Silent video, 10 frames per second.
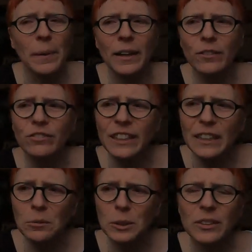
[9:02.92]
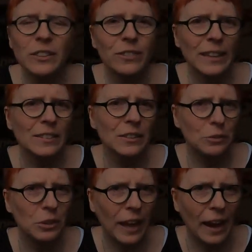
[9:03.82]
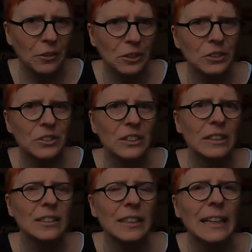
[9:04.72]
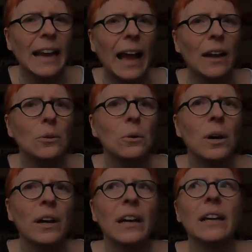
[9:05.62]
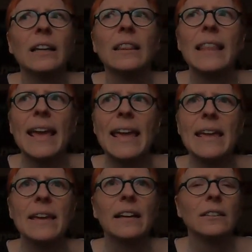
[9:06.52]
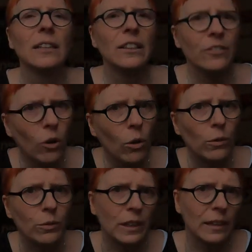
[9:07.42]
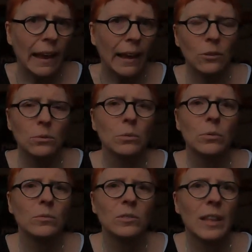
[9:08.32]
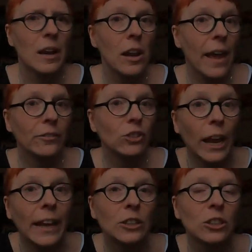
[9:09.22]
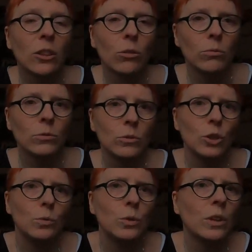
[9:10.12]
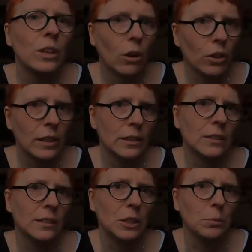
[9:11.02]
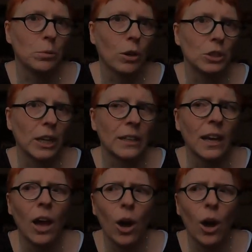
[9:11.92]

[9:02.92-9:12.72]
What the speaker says: but I really was invested for the characters and seeing how they evolved and how their life changed due to the Authenticity Project.